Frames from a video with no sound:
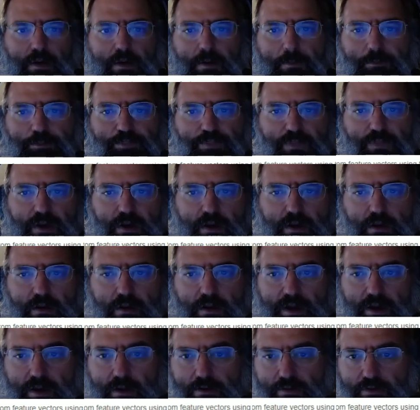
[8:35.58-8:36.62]

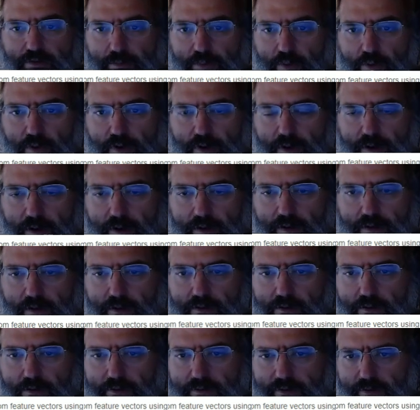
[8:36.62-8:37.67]
and are supported
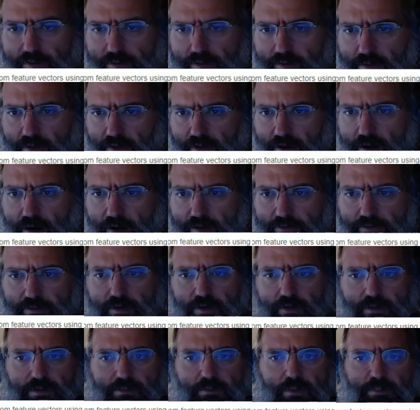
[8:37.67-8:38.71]
using a
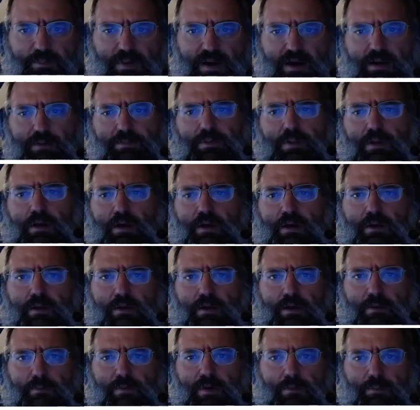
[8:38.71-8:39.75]
construct of a pipeline. And
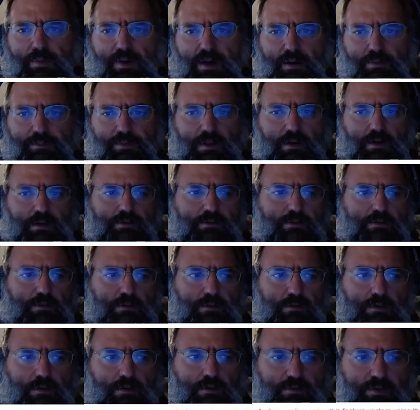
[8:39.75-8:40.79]
ML pipelines
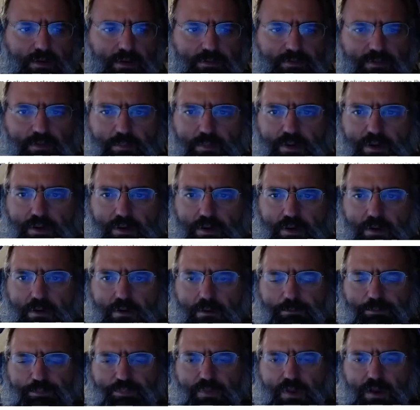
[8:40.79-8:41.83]
are very familiar
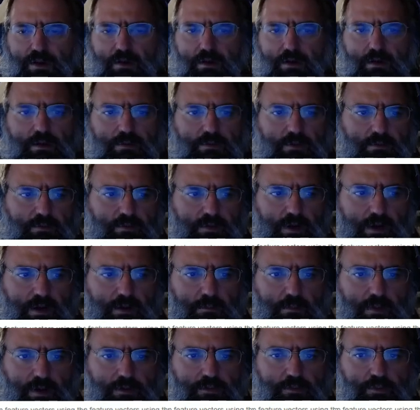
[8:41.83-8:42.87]
if you've done
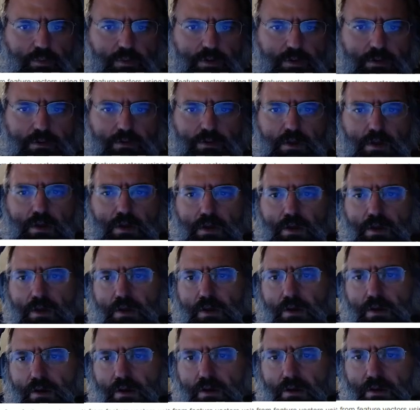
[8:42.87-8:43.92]
much with
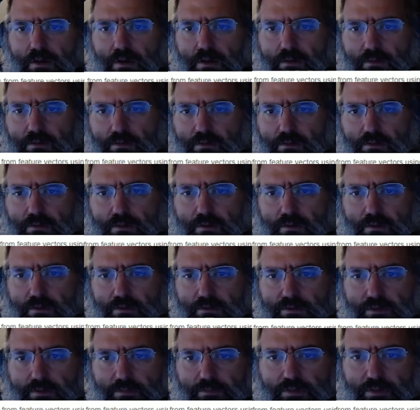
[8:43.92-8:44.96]

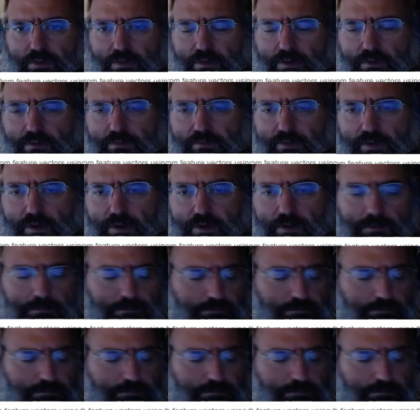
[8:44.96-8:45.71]
some sort of